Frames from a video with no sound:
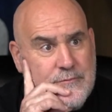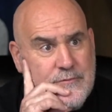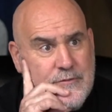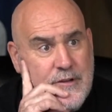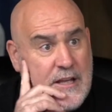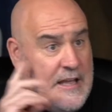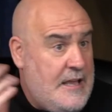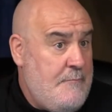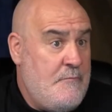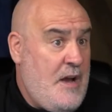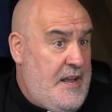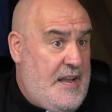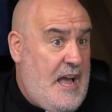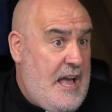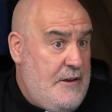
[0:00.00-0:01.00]
It
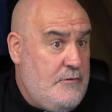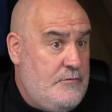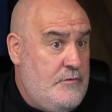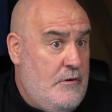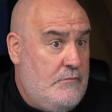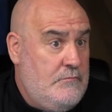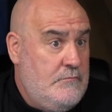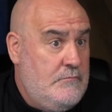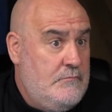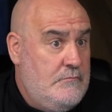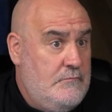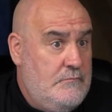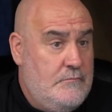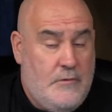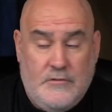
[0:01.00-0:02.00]
might. I don't know.
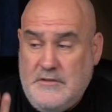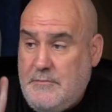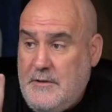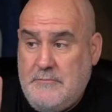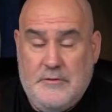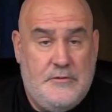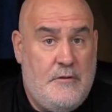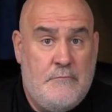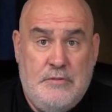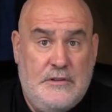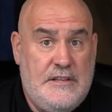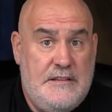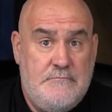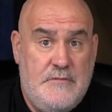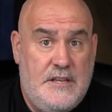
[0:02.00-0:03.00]
Most people don't
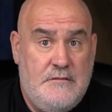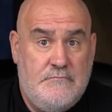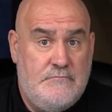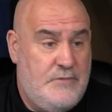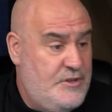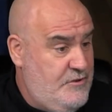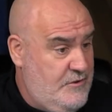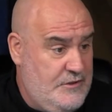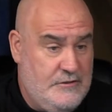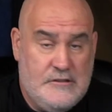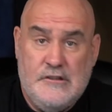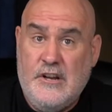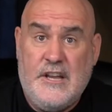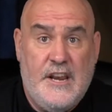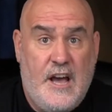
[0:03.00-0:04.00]
believe me, but you can
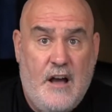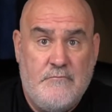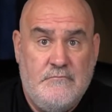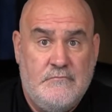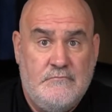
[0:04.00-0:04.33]
look it up.